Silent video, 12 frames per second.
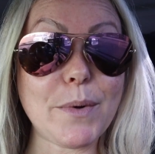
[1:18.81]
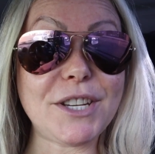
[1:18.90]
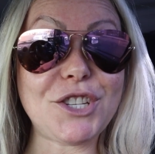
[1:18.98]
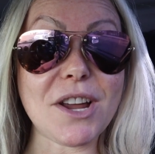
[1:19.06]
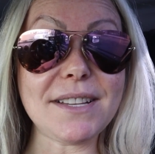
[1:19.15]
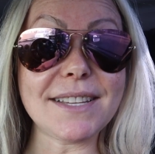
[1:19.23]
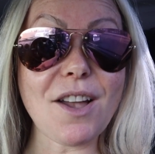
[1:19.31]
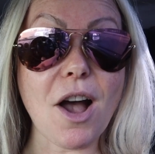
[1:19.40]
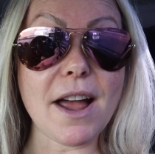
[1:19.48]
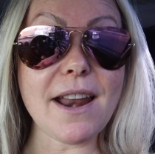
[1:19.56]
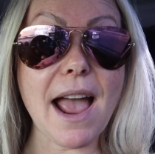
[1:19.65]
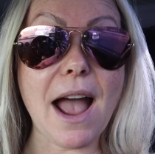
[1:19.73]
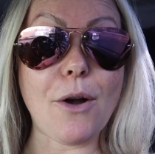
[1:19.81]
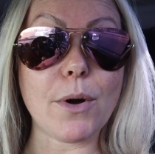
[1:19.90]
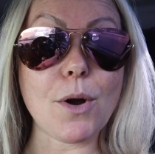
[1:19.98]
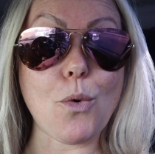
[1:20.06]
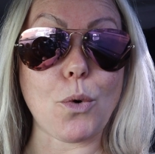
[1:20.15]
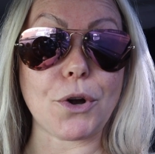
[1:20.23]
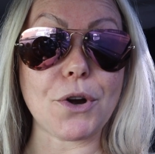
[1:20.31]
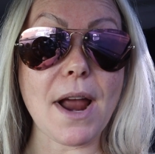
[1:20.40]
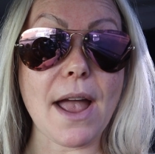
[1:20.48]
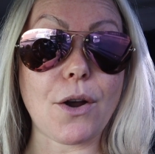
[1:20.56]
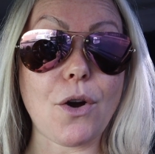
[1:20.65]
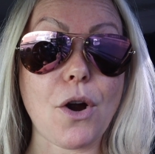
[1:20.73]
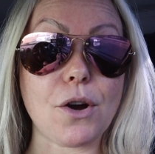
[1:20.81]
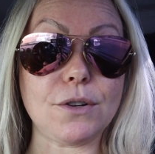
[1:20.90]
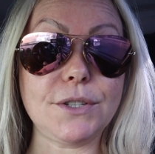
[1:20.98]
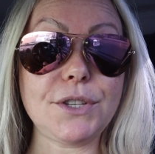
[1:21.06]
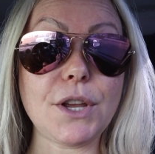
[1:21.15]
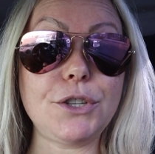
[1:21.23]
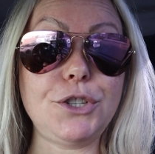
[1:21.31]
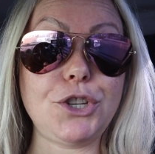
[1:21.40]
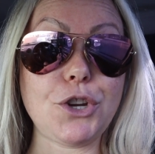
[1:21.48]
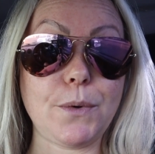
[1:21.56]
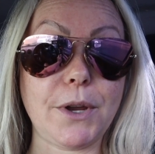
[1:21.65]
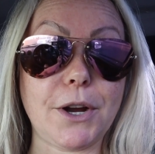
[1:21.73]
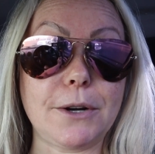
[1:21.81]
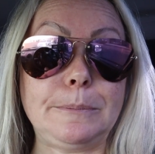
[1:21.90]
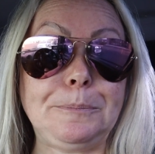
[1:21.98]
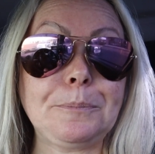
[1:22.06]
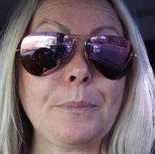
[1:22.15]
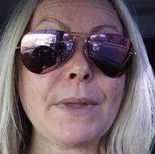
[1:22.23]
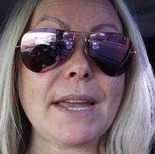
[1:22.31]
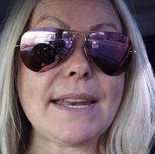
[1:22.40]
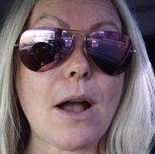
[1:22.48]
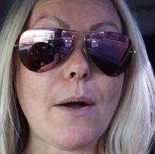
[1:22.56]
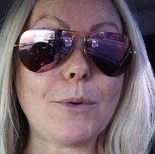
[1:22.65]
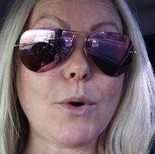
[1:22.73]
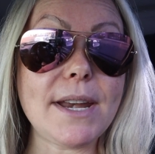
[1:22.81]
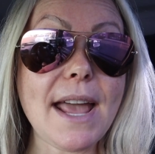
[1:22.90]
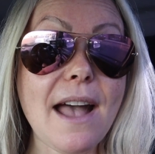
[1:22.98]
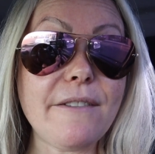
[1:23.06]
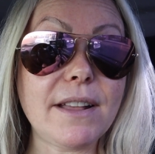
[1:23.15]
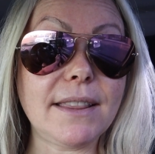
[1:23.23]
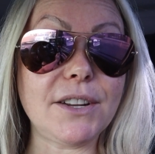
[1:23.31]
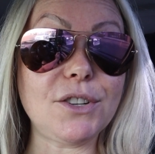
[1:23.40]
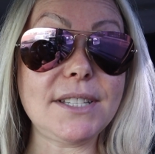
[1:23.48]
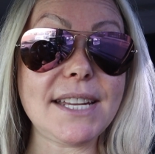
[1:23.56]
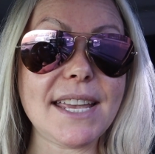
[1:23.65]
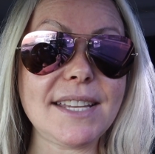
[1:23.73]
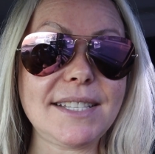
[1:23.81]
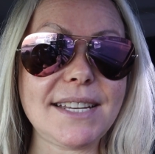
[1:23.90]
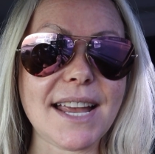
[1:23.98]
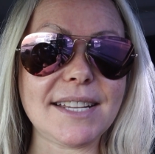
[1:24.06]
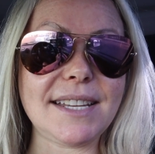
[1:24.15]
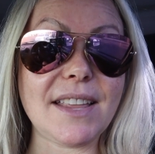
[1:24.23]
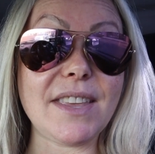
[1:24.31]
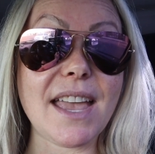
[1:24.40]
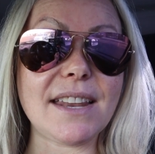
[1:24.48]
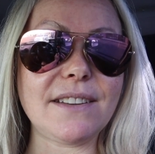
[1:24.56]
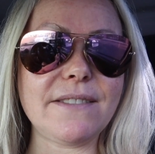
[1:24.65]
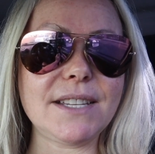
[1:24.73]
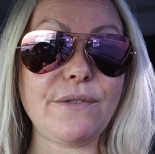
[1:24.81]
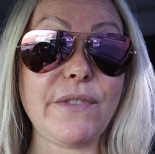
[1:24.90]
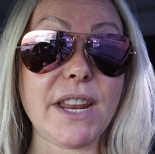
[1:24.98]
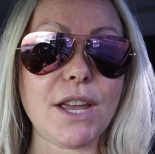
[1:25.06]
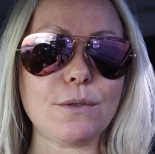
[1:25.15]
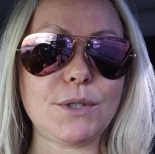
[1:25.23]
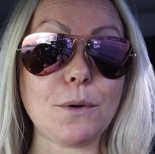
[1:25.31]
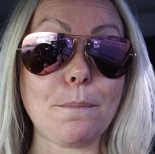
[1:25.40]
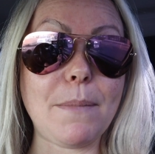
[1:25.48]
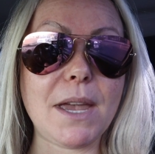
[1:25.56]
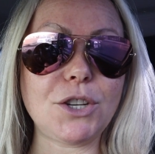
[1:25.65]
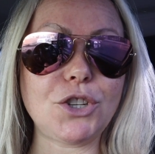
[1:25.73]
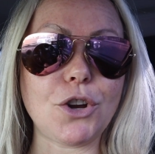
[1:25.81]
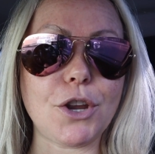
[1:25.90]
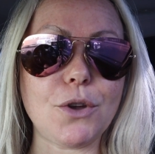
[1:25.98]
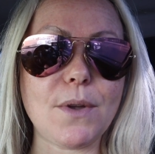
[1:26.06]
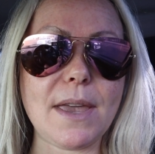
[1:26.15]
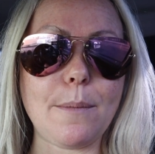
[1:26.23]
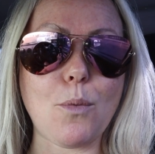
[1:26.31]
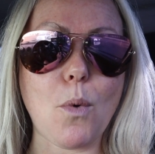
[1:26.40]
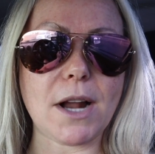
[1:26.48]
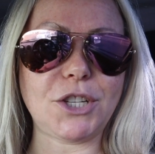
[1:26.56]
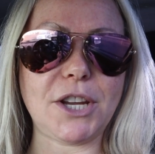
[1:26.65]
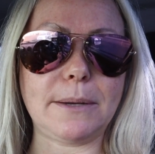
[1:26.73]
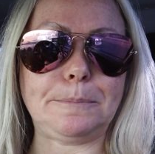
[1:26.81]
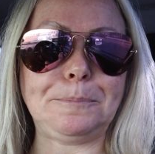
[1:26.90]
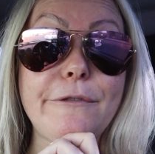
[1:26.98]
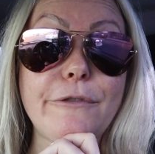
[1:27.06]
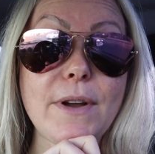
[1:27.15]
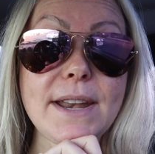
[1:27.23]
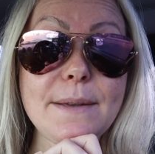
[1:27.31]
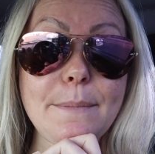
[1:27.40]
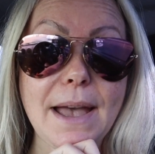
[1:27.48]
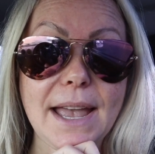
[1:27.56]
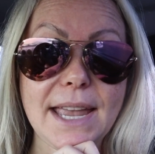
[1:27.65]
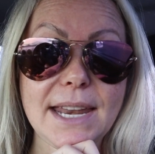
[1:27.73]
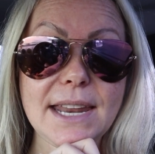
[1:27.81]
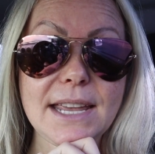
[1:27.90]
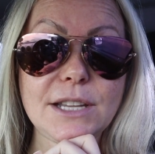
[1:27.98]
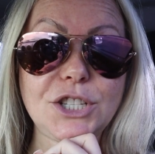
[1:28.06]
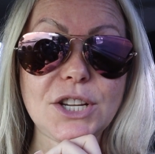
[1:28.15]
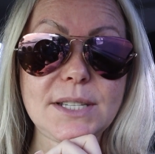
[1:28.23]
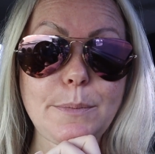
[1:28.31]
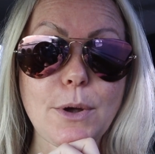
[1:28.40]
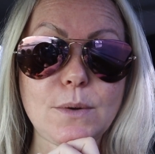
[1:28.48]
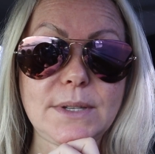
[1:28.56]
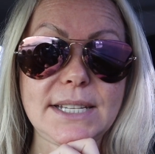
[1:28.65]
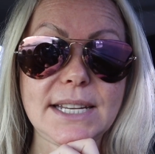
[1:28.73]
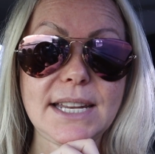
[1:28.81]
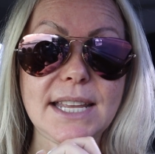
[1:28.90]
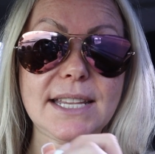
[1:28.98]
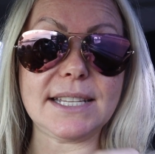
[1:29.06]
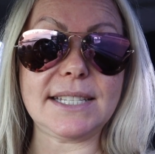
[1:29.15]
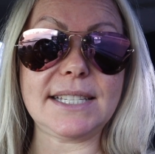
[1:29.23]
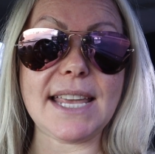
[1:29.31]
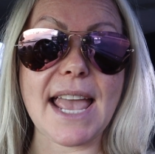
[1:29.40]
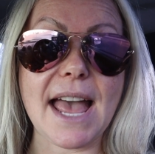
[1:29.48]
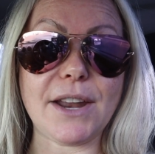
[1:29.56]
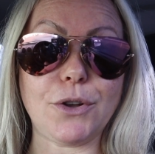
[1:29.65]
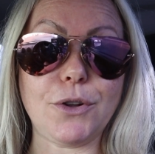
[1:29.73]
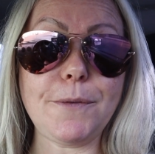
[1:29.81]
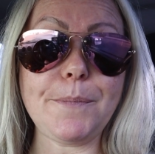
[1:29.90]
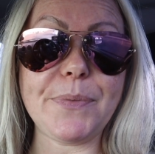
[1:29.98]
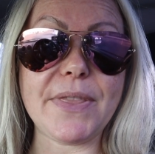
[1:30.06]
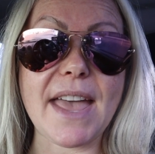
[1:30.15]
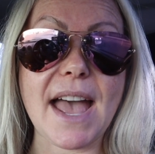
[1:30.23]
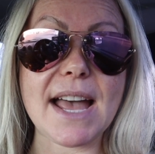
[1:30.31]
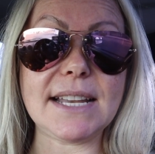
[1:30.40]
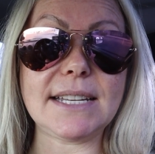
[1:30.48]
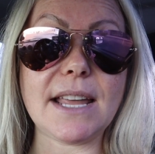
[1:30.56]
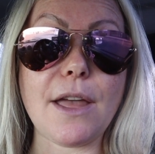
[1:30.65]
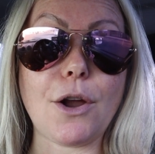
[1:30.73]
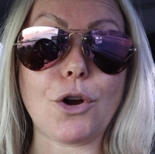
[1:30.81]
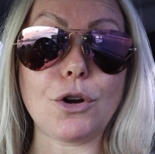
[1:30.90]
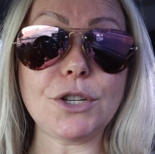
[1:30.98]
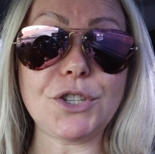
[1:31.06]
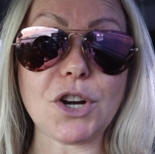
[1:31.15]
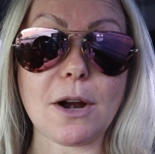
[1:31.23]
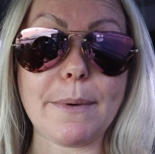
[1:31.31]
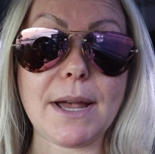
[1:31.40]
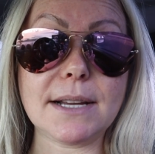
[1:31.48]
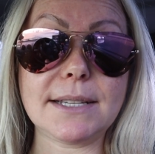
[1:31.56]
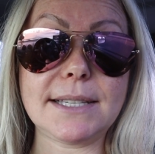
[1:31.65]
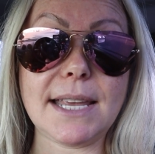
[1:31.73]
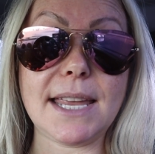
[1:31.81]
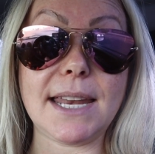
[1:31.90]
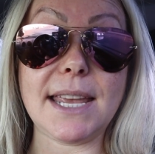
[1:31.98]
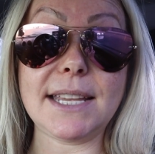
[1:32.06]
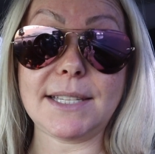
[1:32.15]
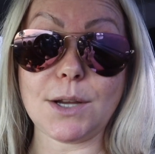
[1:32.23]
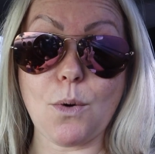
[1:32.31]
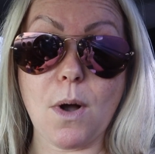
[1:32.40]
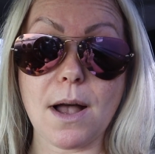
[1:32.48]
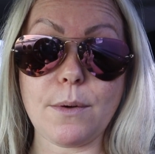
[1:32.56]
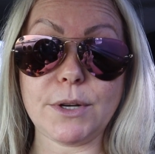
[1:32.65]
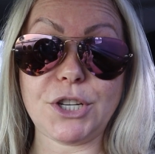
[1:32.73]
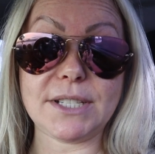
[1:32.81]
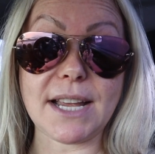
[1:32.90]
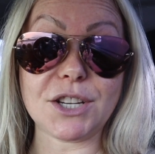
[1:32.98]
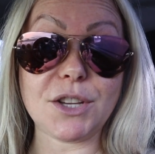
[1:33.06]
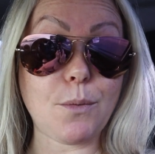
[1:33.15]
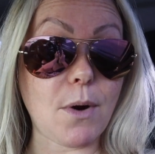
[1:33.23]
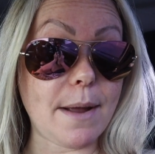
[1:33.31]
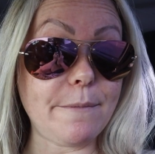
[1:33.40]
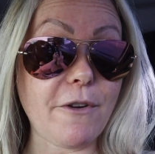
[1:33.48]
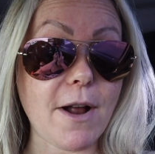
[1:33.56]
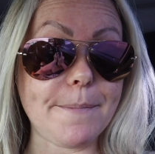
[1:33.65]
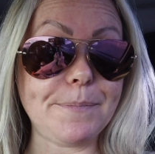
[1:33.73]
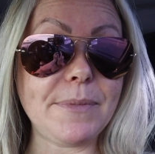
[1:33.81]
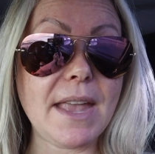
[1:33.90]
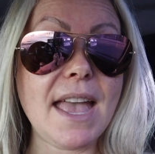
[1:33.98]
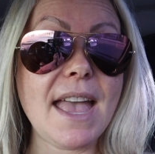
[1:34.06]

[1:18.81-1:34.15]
we just got our order at Carl's Jr. Now I'm going to have a little taste test at the end of this video, so make sure you keep watching. A friend of mine just posted in Seattle that her Starbucks in Issaquah, which is actually where I'm from,